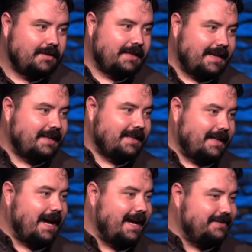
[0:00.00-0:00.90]
Like
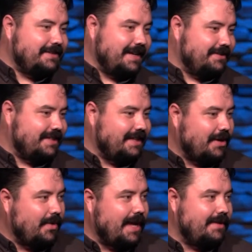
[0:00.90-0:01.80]
the high standards didn't
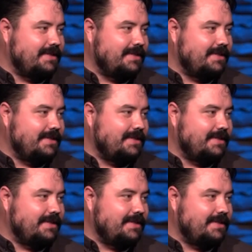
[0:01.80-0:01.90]
go away.